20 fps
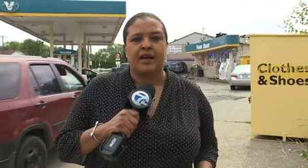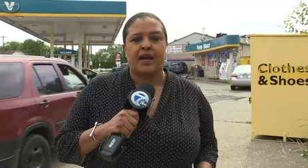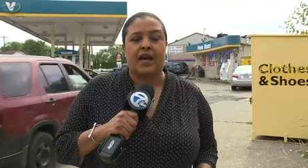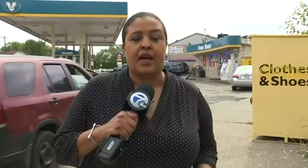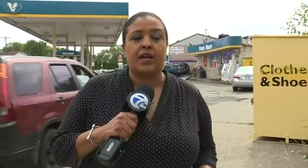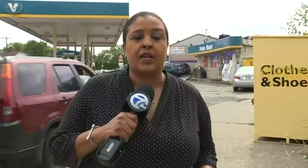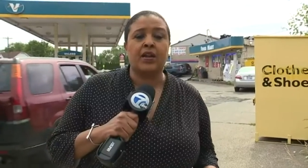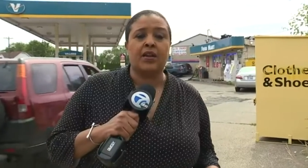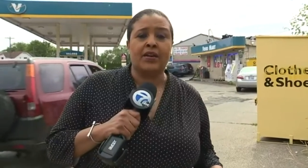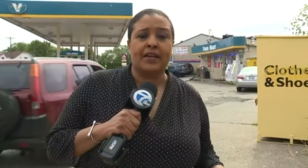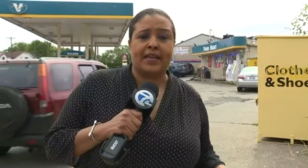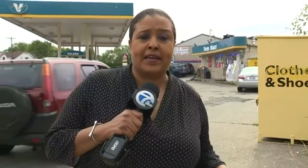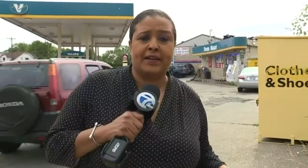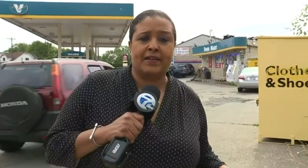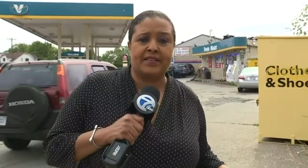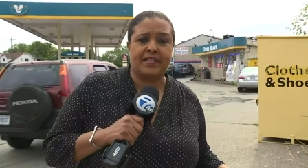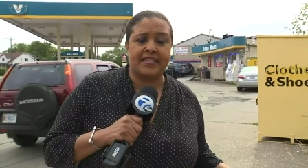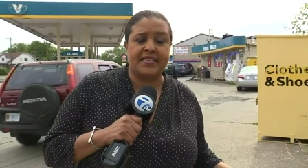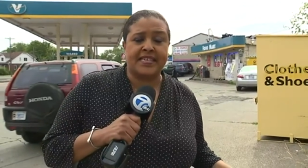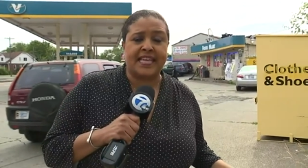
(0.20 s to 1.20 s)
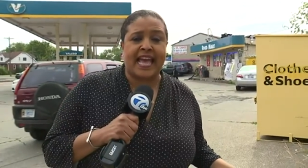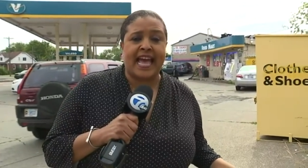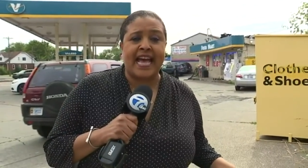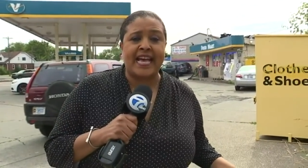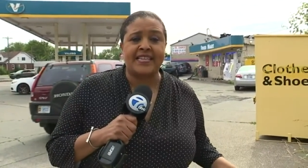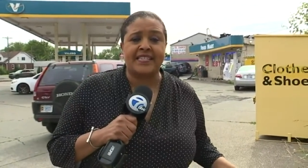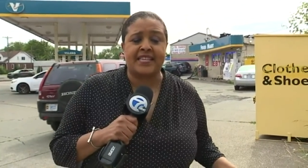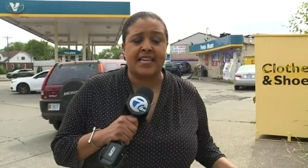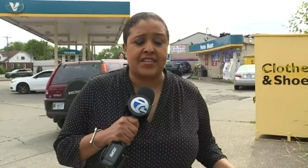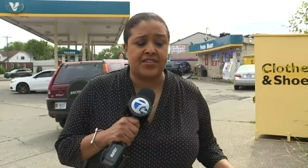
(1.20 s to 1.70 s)
A clerk here at this gas
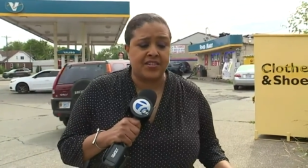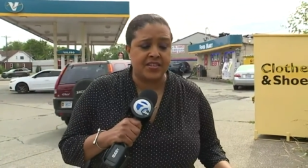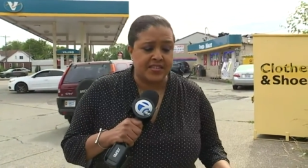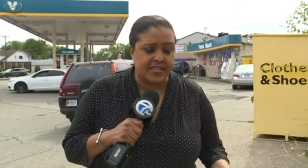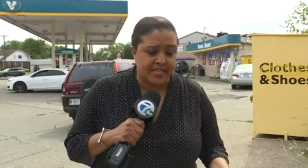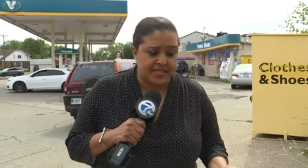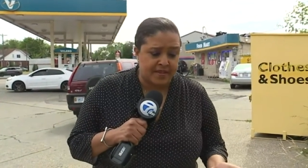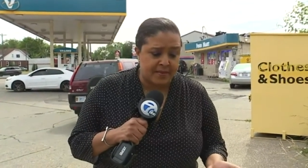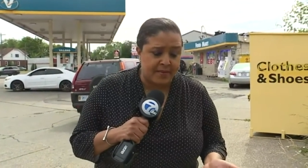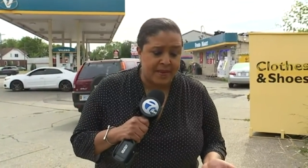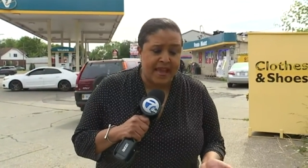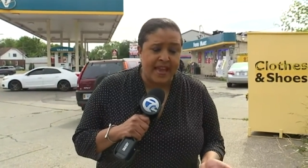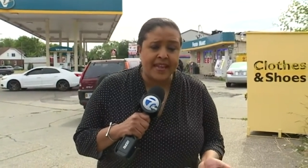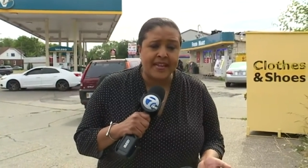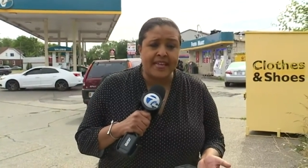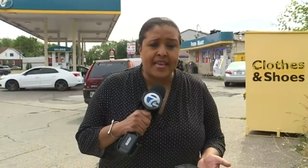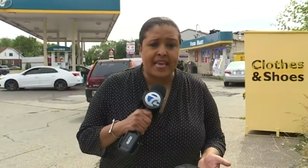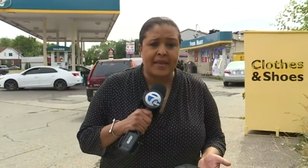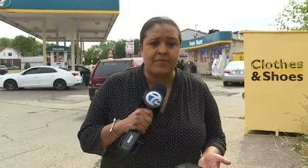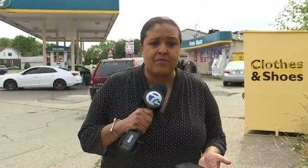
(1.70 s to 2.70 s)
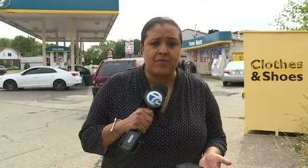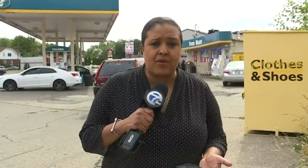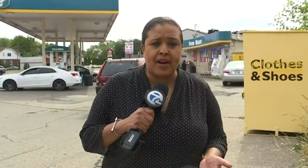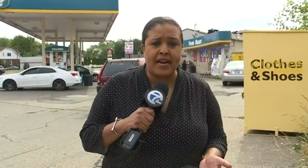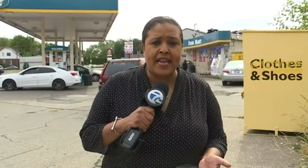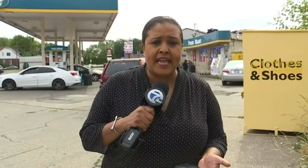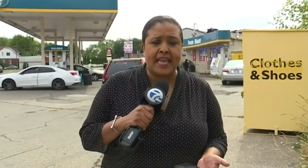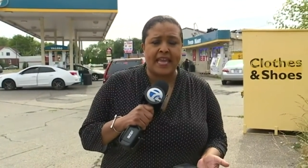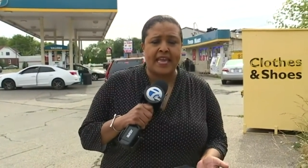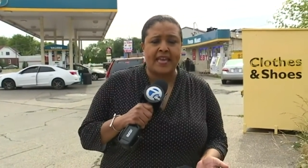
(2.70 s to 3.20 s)
station says a man came
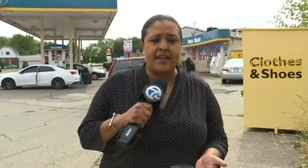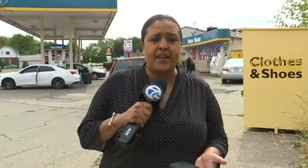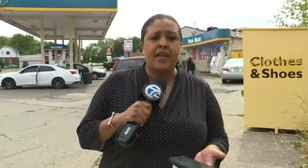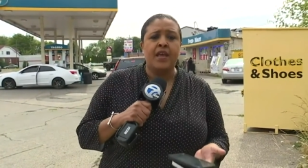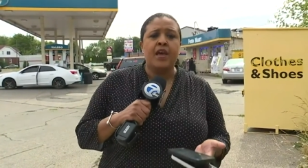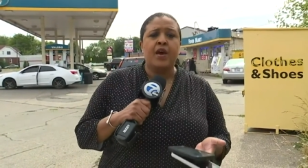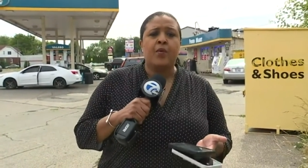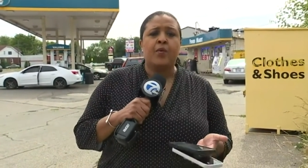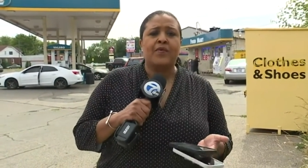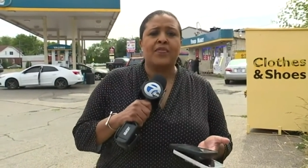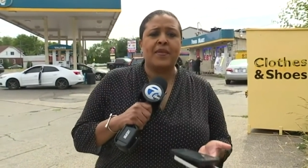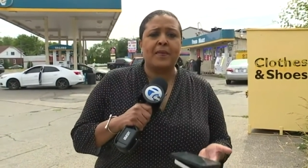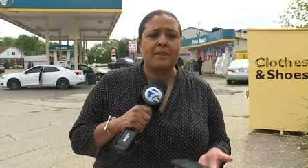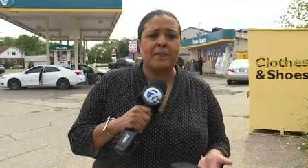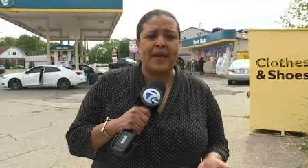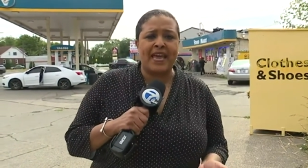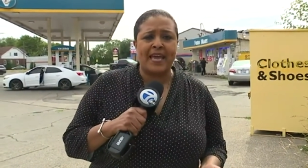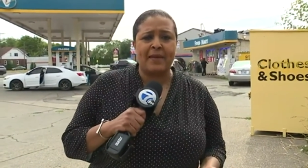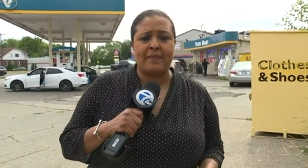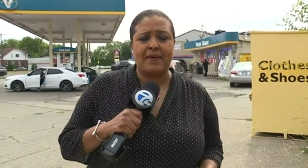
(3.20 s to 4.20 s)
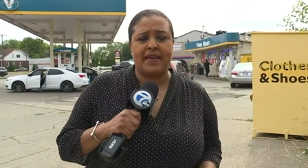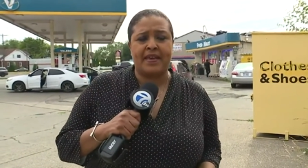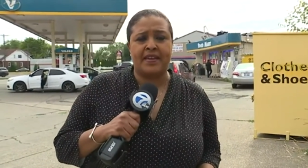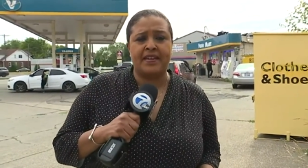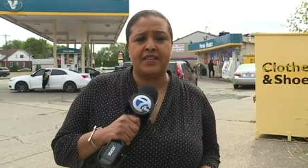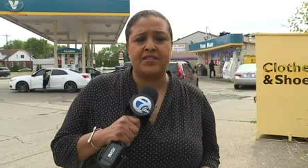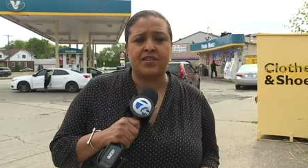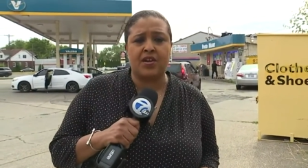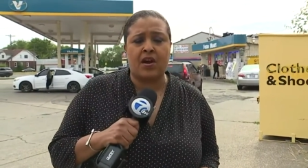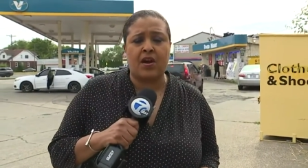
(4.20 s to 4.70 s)
running in with a baby in
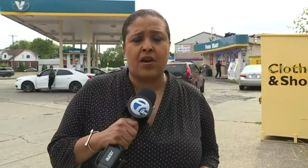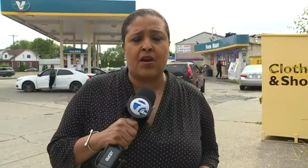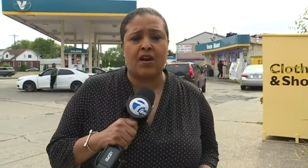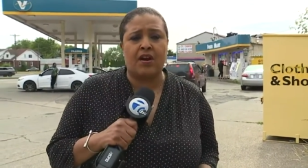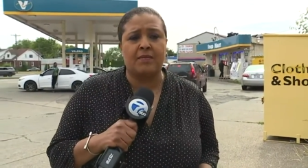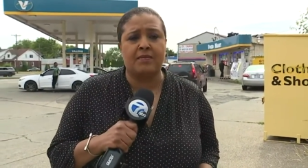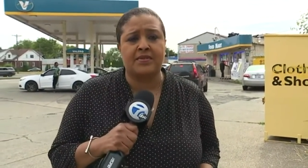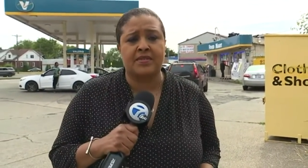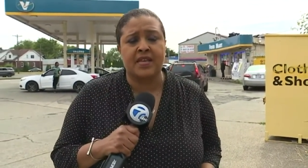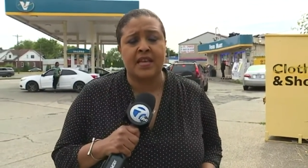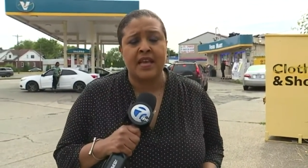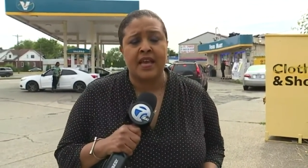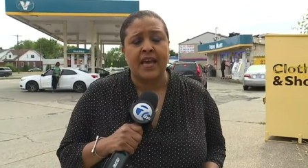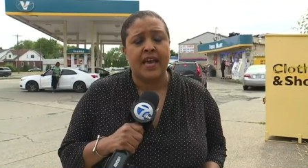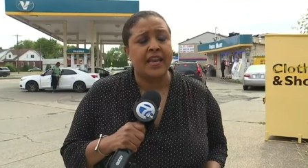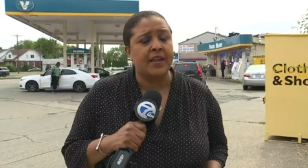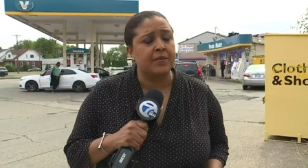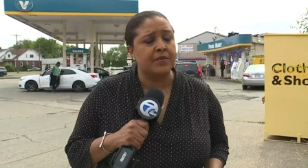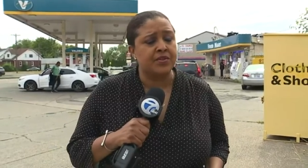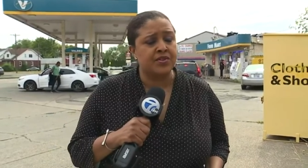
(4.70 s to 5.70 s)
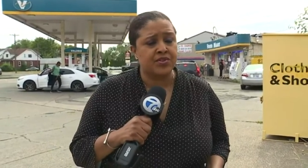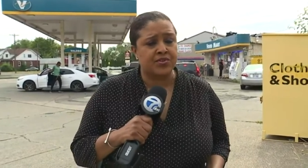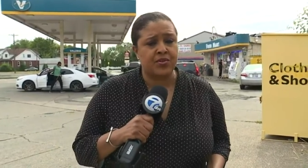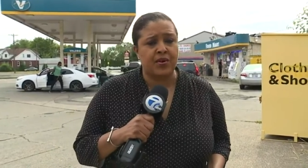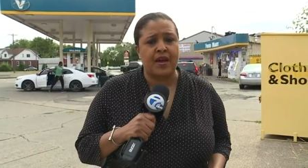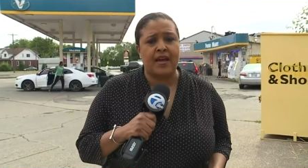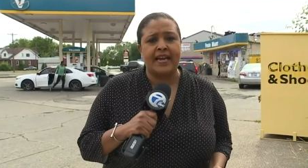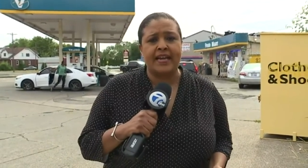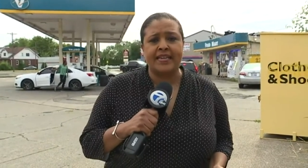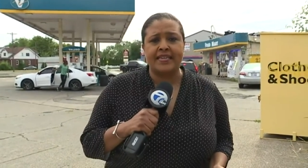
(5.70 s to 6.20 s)
his arms and he was
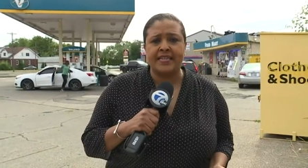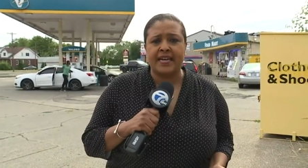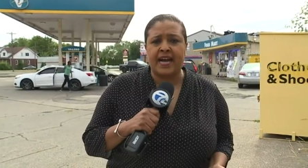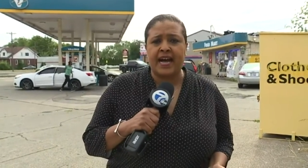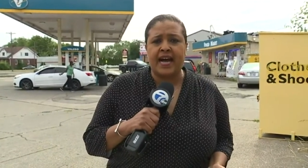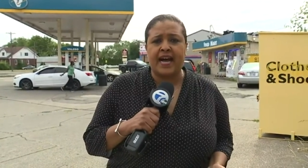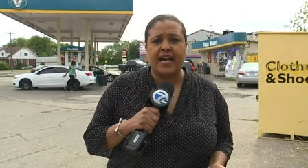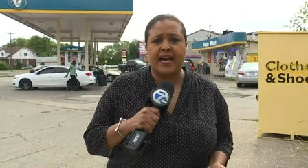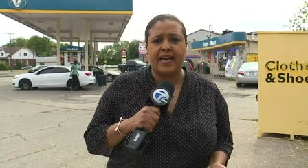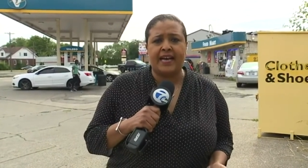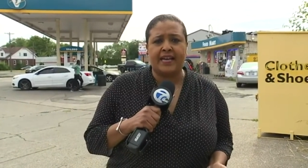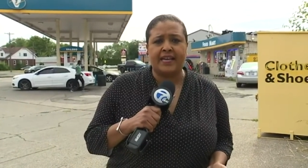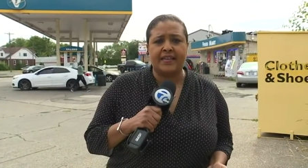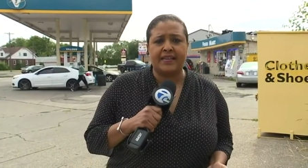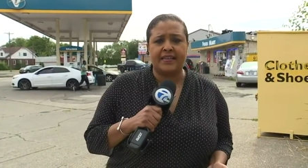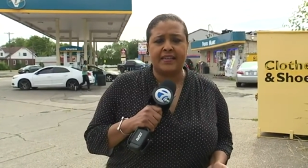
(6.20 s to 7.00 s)
trying to hide.